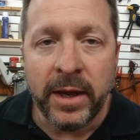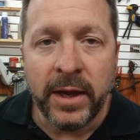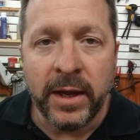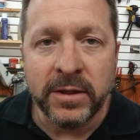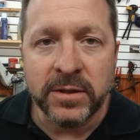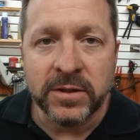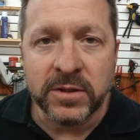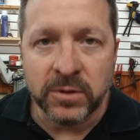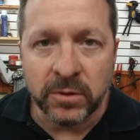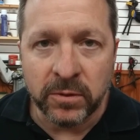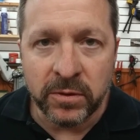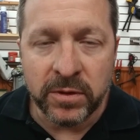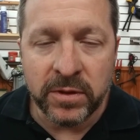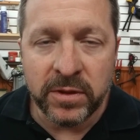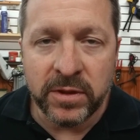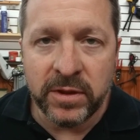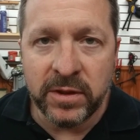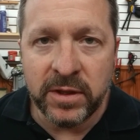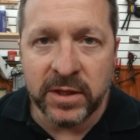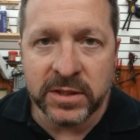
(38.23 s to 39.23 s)
And
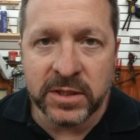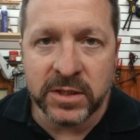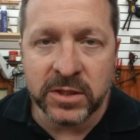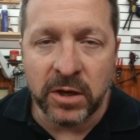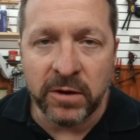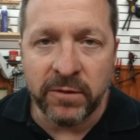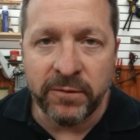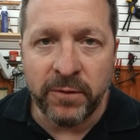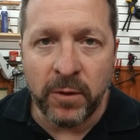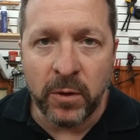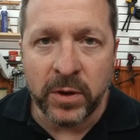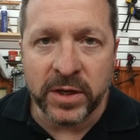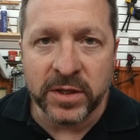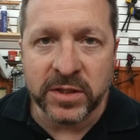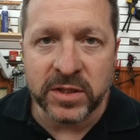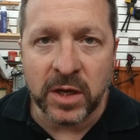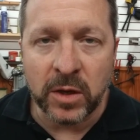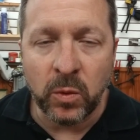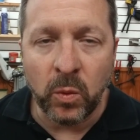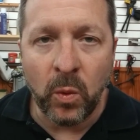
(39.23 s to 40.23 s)
so this is going to
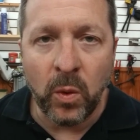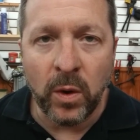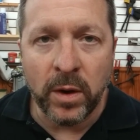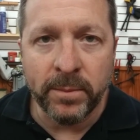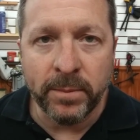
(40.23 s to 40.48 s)
focus on